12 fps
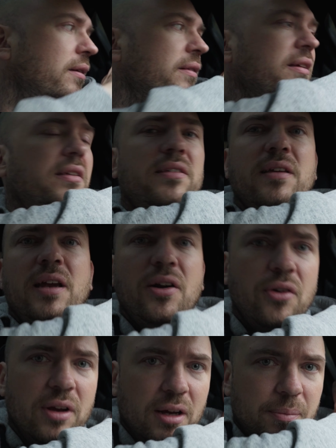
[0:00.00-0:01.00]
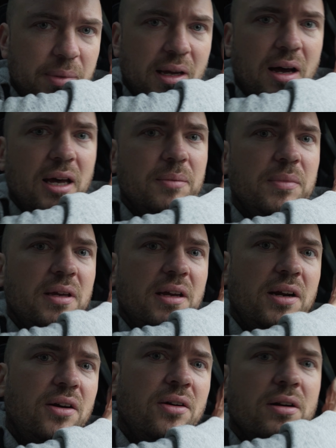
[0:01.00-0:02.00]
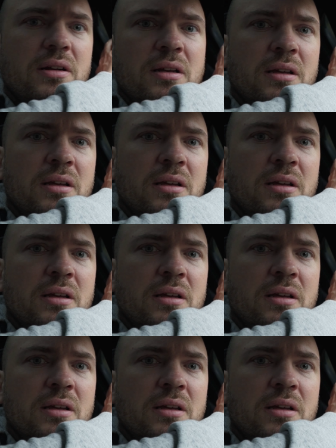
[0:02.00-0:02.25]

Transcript: This area behind me here